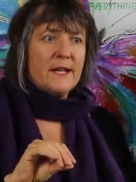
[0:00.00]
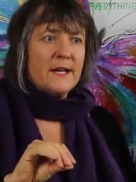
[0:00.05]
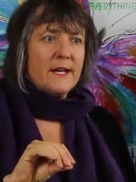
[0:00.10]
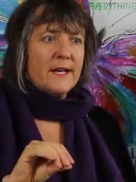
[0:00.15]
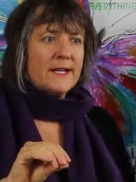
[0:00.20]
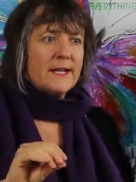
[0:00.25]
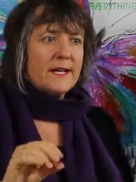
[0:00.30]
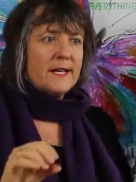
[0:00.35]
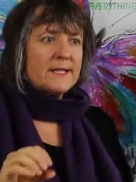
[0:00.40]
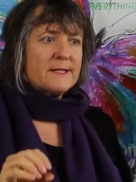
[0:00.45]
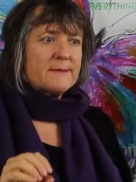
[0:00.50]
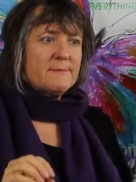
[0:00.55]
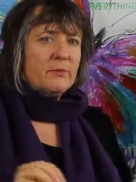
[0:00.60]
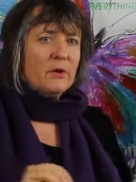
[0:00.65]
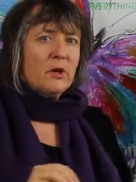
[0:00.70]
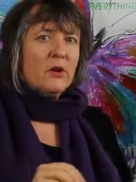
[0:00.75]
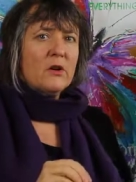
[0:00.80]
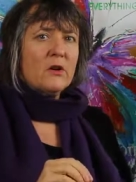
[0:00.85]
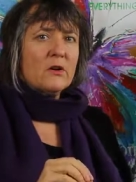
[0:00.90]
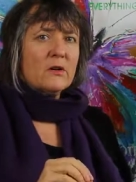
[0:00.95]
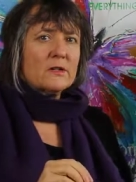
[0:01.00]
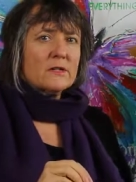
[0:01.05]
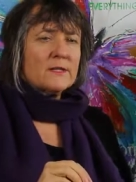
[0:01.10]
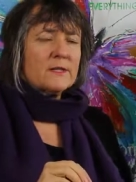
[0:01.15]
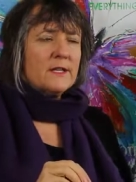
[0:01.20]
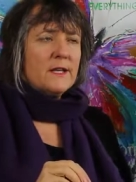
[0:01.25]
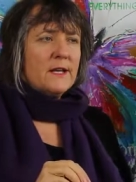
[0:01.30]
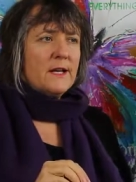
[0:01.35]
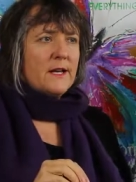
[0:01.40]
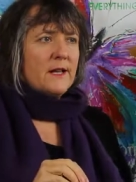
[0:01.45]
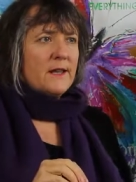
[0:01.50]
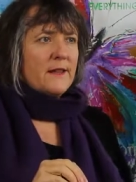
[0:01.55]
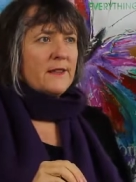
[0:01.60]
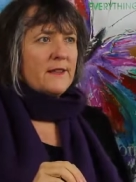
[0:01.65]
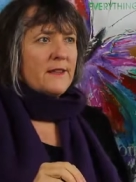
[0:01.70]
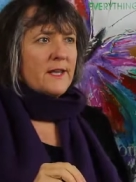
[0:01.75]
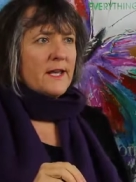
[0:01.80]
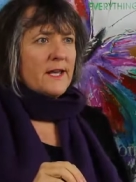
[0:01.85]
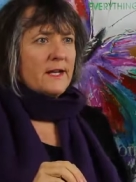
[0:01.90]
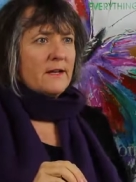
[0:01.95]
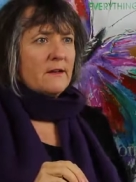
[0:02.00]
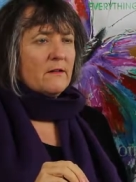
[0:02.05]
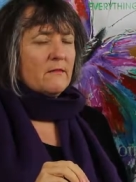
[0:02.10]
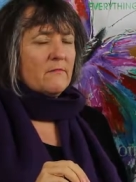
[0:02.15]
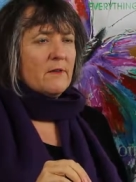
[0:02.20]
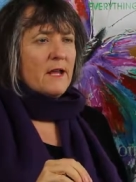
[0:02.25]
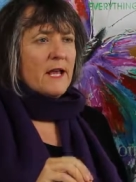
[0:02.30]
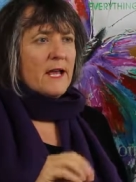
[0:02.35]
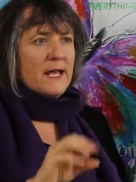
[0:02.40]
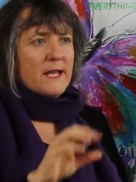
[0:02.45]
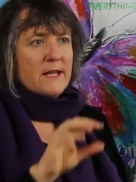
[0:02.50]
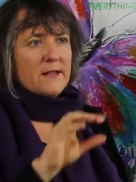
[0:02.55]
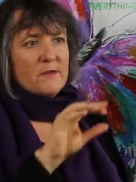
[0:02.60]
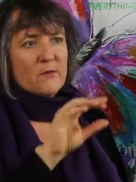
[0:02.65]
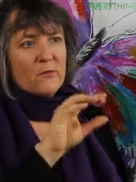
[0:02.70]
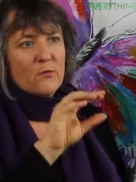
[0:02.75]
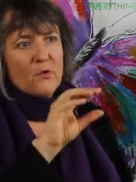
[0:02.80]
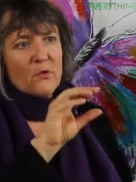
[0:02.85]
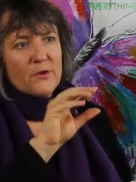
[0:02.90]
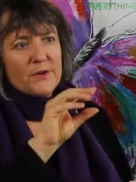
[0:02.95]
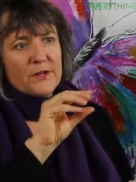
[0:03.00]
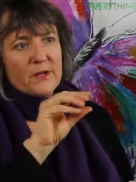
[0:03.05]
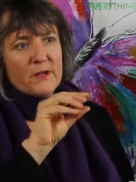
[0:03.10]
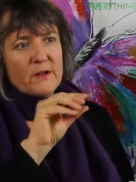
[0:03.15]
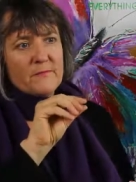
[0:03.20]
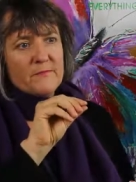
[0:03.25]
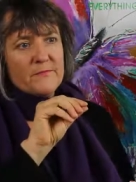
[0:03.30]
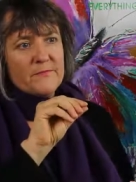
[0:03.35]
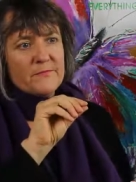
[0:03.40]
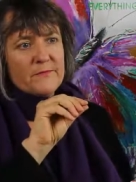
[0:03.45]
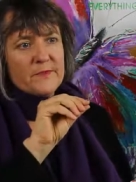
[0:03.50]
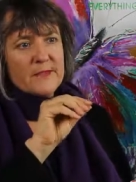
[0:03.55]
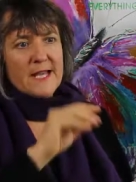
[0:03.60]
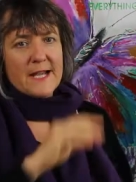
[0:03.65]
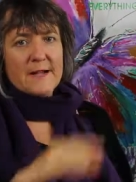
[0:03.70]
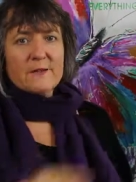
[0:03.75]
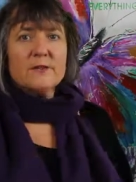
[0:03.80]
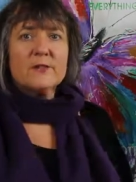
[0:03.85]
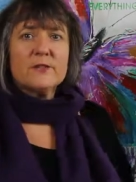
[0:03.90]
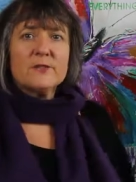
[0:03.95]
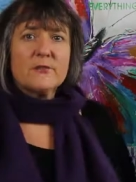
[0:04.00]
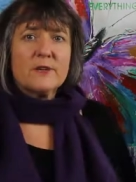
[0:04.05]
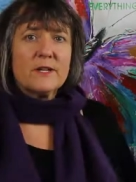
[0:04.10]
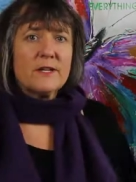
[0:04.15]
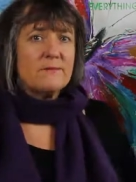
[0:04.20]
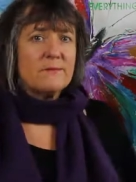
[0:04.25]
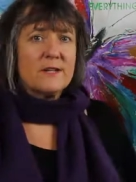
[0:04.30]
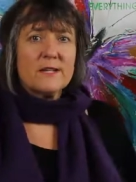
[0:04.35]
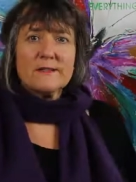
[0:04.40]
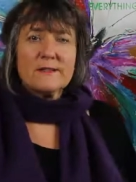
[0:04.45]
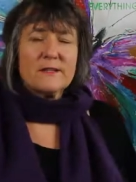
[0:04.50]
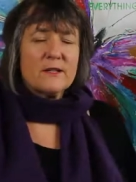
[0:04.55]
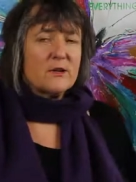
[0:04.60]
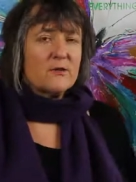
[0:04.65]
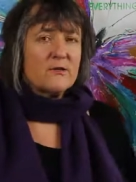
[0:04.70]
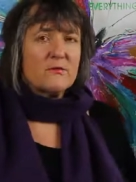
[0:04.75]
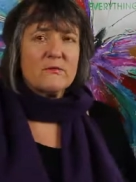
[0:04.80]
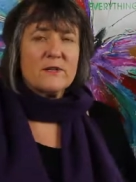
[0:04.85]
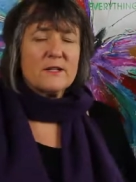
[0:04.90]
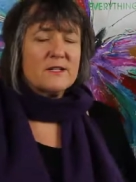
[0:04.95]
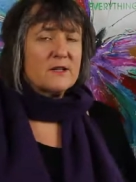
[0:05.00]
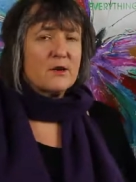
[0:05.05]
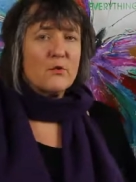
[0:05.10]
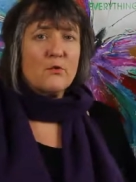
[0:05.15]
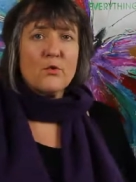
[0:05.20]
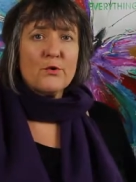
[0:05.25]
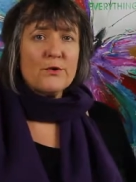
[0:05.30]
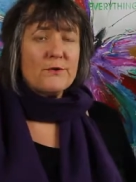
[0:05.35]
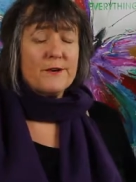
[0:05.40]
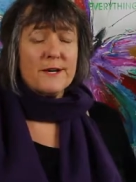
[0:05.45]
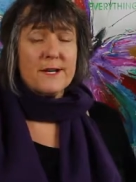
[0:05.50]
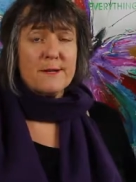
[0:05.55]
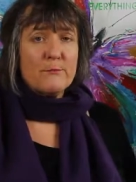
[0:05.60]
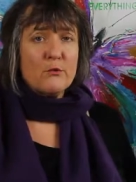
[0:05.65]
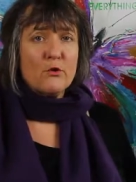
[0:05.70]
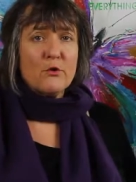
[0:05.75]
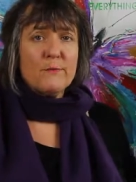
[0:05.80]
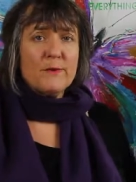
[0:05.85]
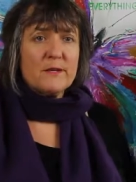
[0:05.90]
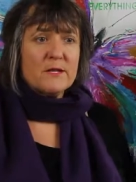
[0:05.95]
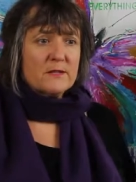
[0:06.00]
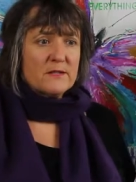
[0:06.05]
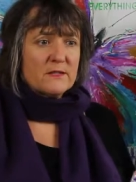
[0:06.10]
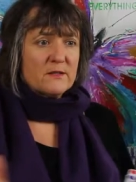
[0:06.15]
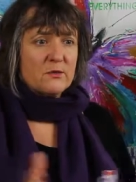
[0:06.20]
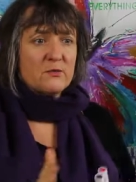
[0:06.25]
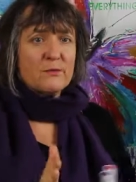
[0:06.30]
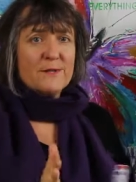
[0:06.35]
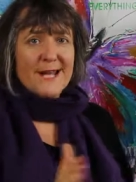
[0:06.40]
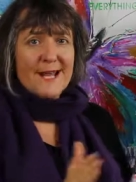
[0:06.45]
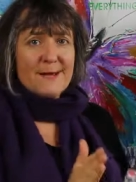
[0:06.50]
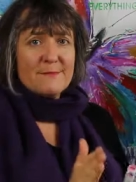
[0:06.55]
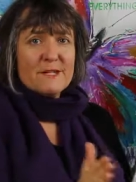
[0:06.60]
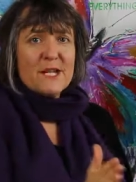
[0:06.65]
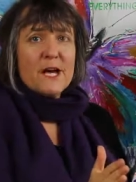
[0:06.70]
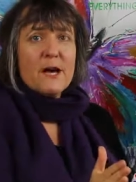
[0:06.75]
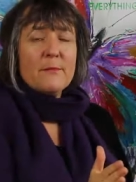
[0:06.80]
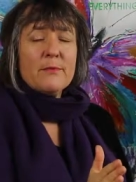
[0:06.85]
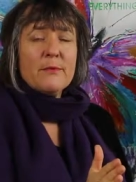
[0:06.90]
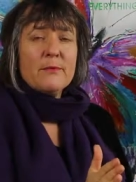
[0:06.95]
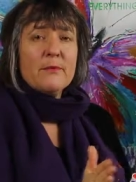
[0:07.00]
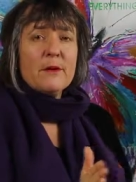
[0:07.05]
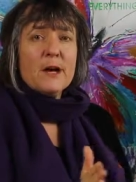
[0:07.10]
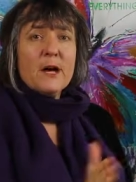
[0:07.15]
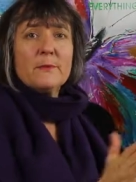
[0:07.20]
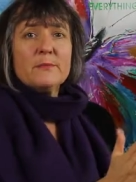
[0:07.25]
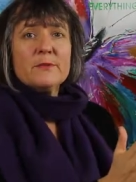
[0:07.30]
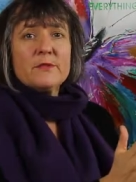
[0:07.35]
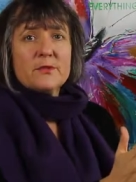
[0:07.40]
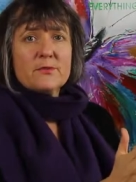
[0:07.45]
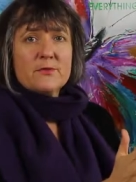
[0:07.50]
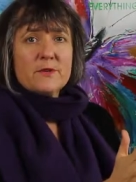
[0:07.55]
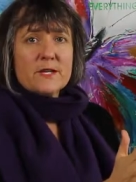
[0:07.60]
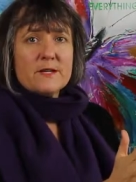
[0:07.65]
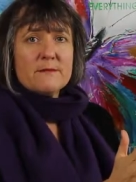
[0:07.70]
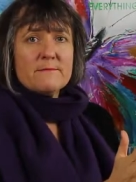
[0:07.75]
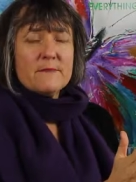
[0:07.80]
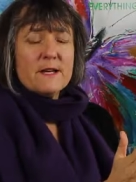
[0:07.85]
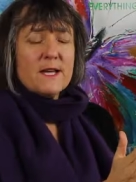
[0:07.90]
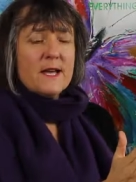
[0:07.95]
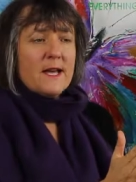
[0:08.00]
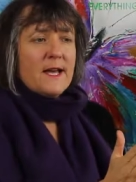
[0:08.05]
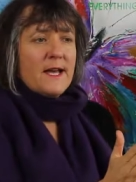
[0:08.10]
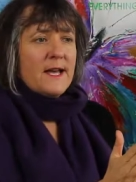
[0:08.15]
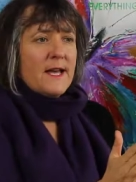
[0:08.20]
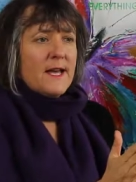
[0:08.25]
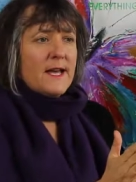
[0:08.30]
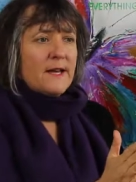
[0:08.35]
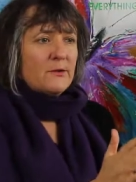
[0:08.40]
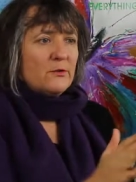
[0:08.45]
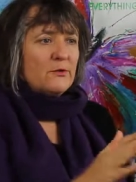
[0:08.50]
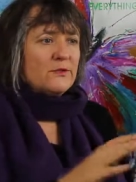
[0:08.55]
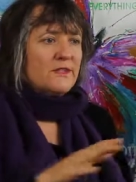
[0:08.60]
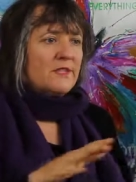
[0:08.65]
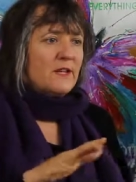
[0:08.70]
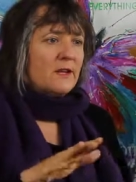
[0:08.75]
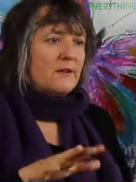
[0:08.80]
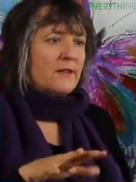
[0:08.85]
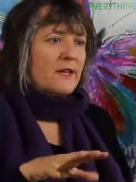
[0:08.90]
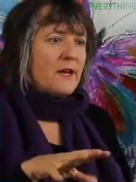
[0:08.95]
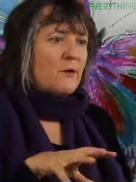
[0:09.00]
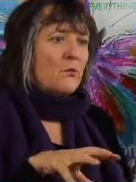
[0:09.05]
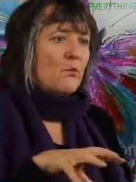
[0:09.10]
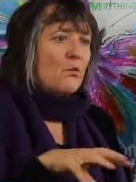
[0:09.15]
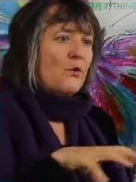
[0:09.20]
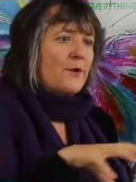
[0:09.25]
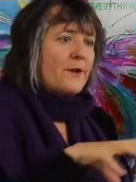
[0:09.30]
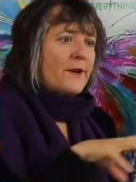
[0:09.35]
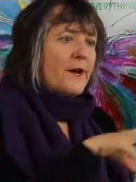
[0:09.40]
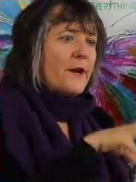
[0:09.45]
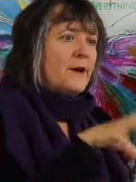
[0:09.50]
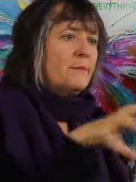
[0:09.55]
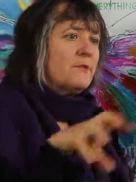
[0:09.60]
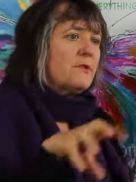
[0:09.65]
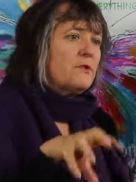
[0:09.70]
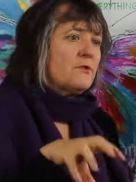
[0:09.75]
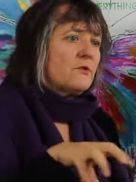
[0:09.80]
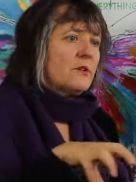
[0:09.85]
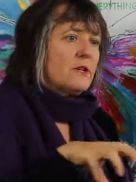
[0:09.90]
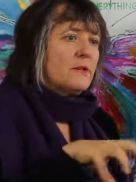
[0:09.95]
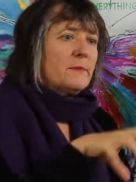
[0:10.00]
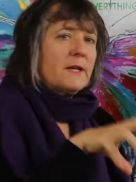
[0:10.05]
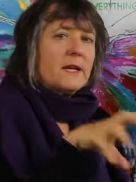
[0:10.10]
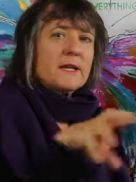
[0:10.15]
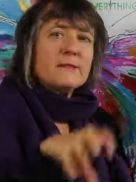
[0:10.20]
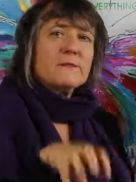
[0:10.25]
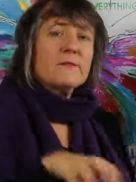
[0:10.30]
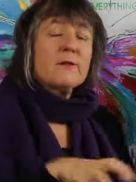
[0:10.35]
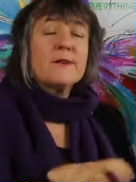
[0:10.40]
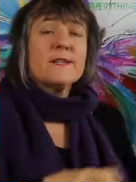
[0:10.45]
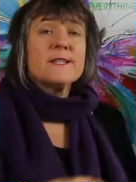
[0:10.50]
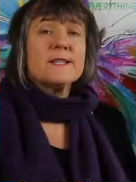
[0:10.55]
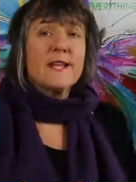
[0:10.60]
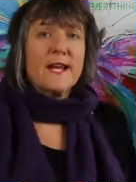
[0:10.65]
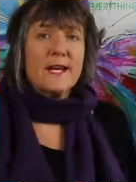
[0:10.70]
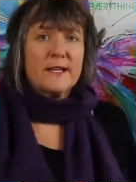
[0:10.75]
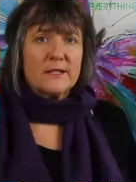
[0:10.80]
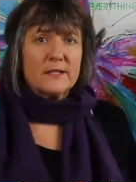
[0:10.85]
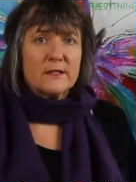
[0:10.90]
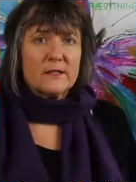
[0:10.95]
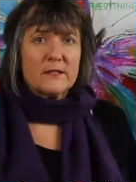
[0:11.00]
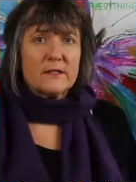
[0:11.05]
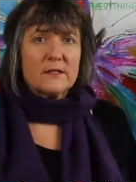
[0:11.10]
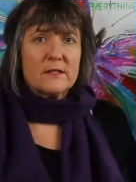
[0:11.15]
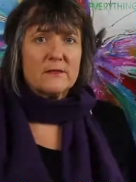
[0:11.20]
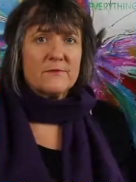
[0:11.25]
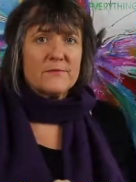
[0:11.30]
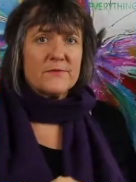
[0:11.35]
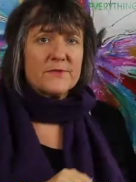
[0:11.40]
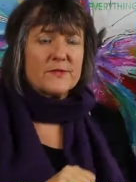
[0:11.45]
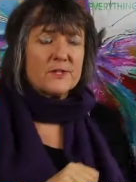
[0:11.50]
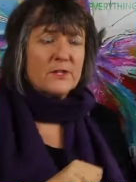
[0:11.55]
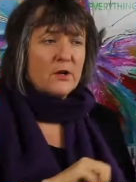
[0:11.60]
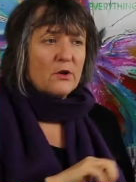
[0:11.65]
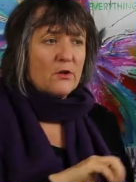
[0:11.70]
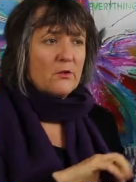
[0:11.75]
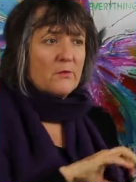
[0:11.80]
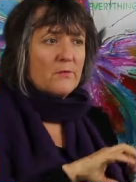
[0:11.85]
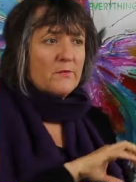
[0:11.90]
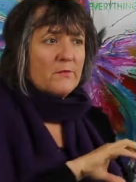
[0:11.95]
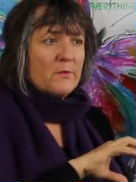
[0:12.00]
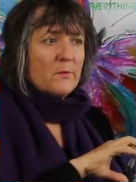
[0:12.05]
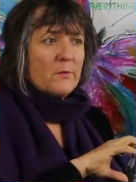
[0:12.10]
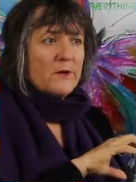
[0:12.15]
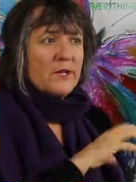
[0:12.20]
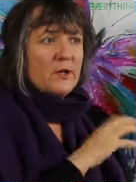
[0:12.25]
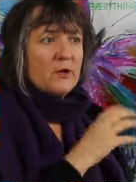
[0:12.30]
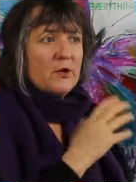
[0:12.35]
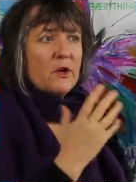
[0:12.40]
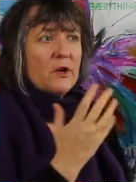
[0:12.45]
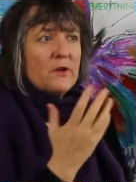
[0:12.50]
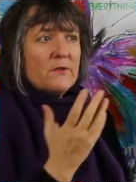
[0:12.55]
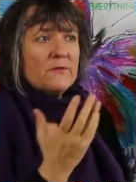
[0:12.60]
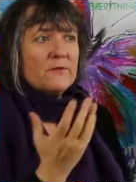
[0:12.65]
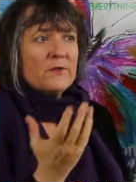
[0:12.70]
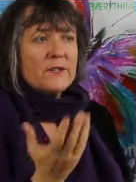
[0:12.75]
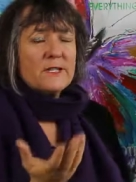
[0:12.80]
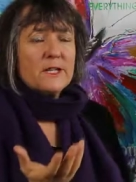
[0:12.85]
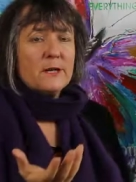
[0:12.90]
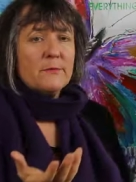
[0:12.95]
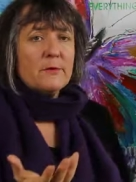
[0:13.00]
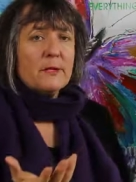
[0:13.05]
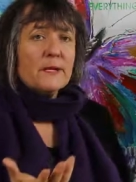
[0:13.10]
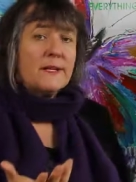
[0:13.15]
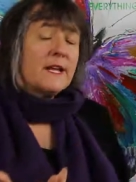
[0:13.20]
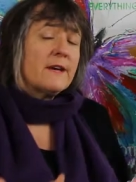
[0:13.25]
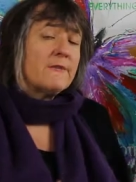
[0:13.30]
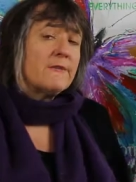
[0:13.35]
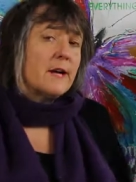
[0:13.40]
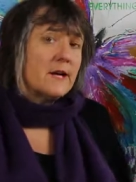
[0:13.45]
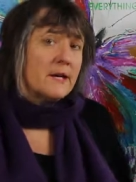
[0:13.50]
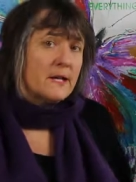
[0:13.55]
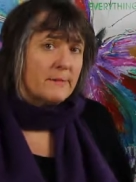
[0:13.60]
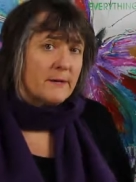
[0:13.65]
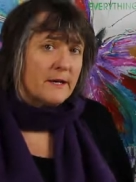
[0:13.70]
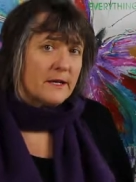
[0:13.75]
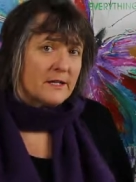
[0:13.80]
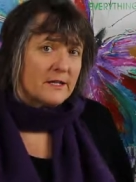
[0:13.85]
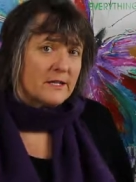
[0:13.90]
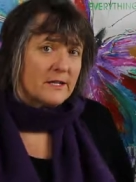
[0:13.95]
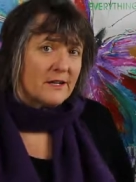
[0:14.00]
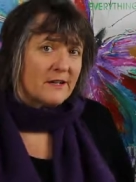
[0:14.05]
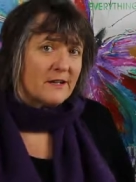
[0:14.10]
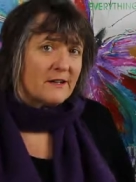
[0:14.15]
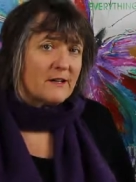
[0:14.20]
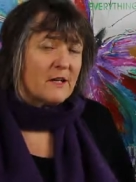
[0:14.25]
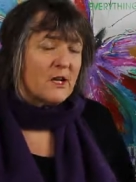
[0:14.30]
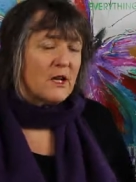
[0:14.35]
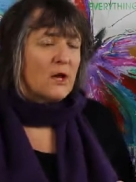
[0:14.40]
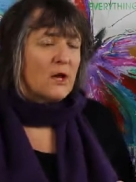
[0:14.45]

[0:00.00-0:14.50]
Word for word: and it gets blocked then a the water downstream there's no there's no water anymore because it's all dammed up upstream and also that water upstream gets very stagnant so when you go for example and have acupuncture